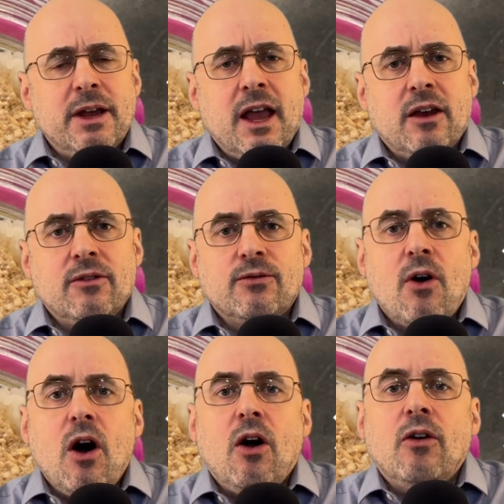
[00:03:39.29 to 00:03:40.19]
can
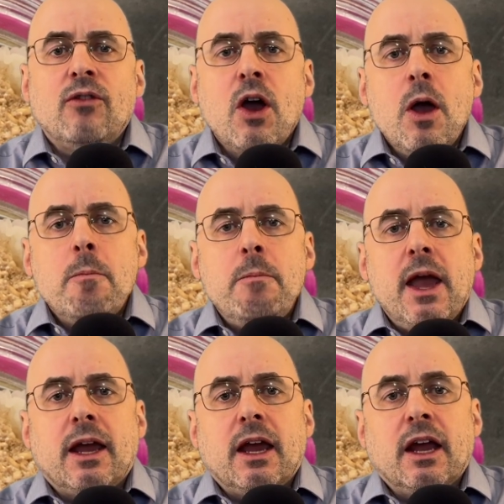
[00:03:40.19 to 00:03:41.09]
involve
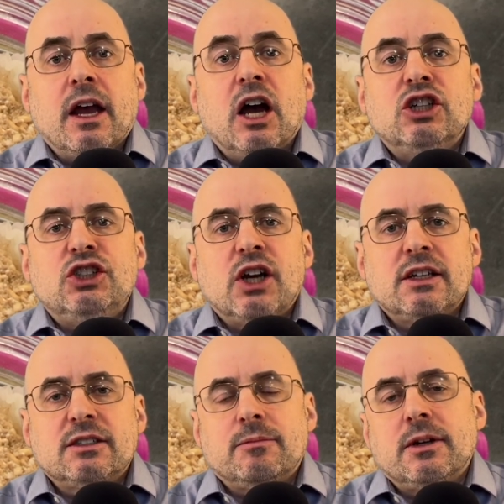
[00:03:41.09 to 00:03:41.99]
making
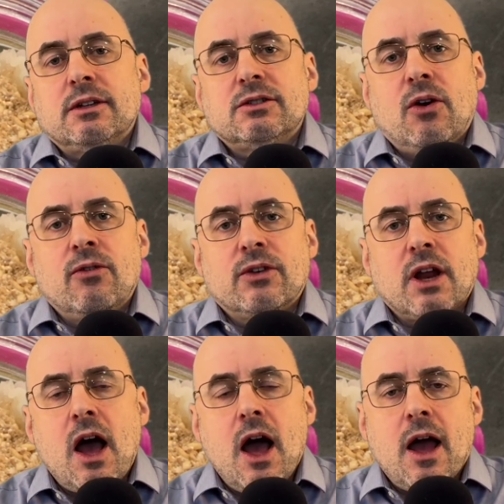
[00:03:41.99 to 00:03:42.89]
adjustments over
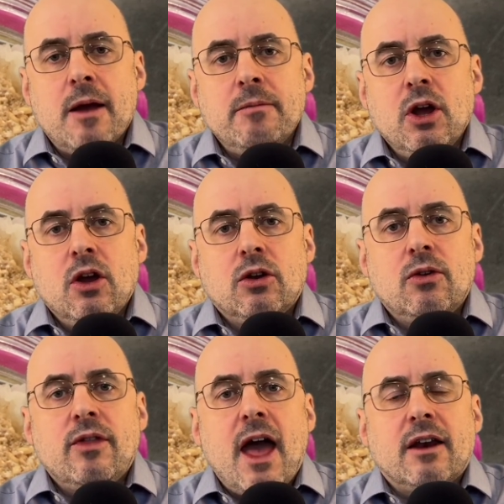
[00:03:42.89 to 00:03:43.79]
time
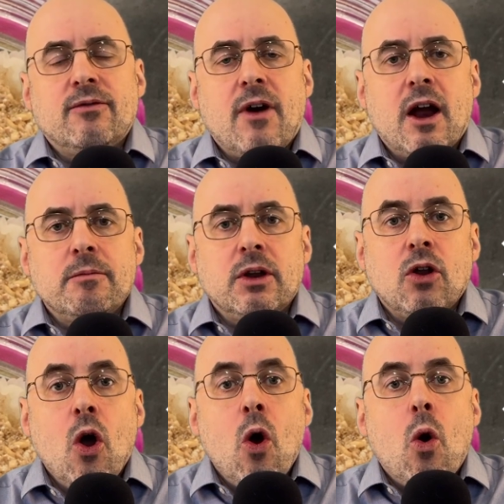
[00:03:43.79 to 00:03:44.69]
to that environment,
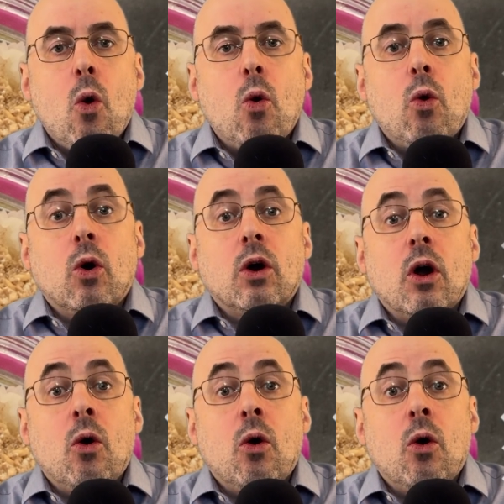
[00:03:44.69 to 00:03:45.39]
or